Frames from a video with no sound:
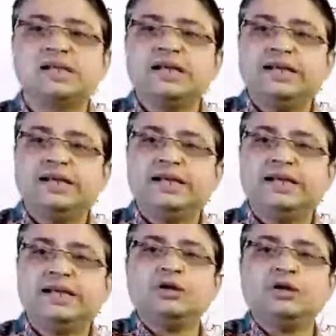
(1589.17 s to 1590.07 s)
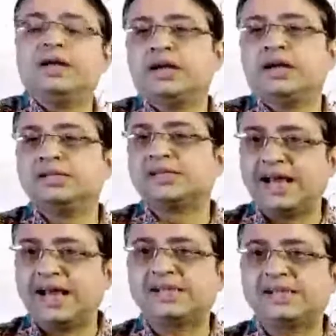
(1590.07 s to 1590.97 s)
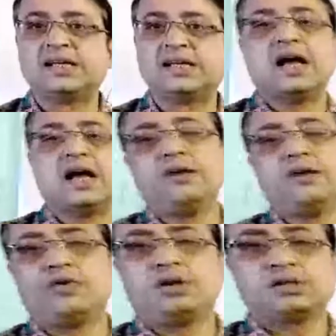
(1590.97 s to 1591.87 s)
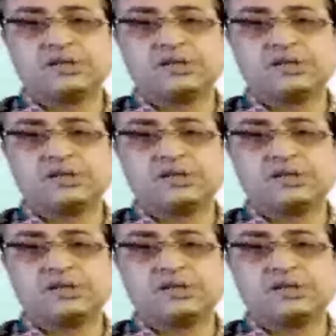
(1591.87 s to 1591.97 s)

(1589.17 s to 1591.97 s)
Here the numerator is s, and for